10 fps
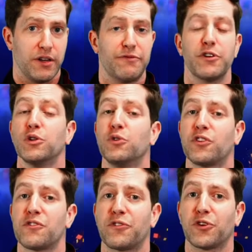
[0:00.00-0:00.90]
If you lose in
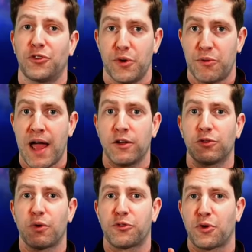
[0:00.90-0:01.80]
the first three rounds,
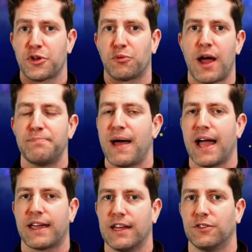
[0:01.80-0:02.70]
we'll throw you right
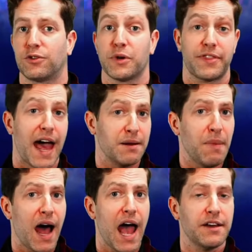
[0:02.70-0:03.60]
back in. So, with that in
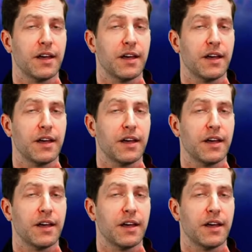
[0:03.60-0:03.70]
mind,